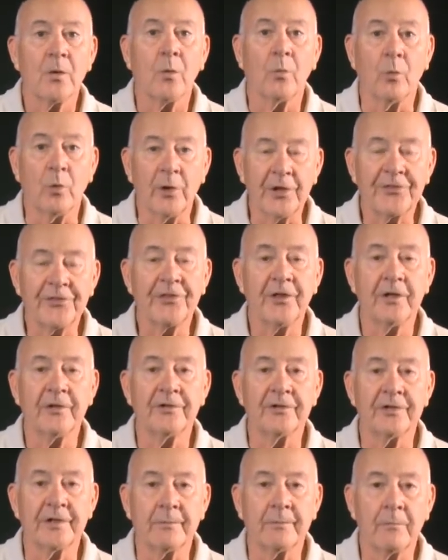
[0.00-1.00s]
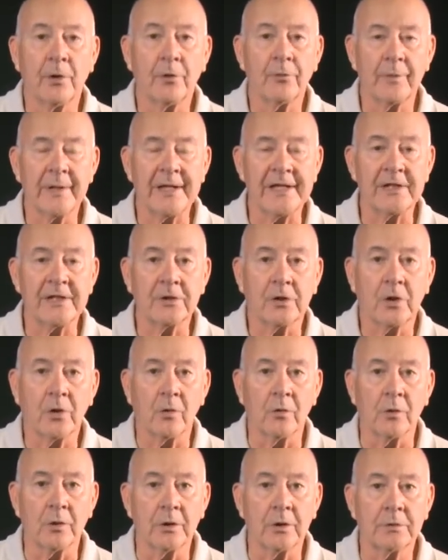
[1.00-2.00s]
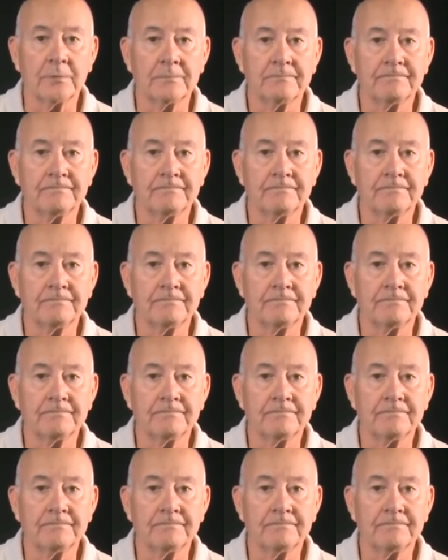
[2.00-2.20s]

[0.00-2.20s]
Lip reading: with the Marine Corps.